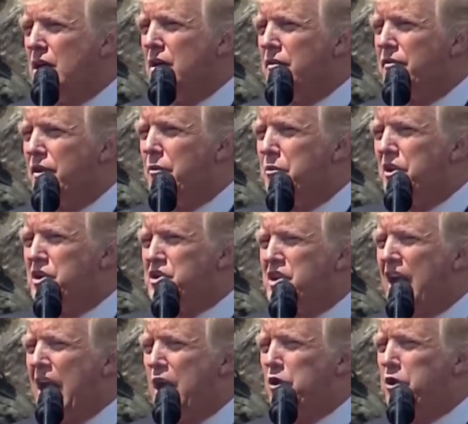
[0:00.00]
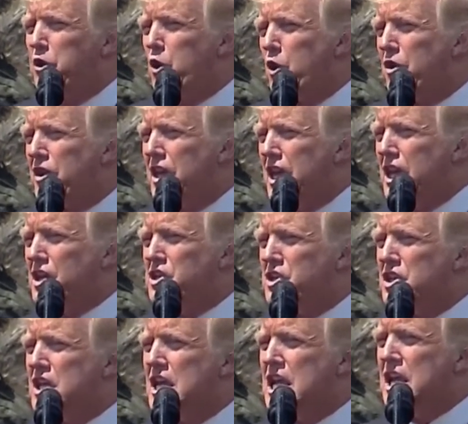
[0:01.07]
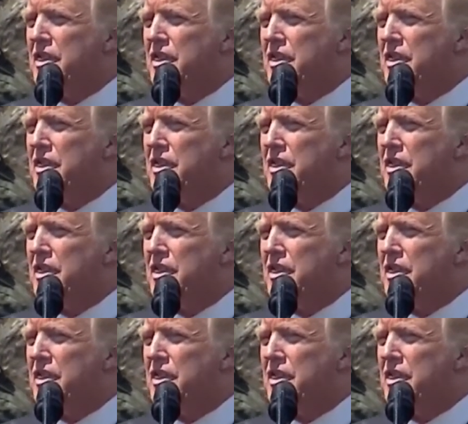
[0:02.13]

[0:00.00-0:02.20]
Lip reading: from the South or the East,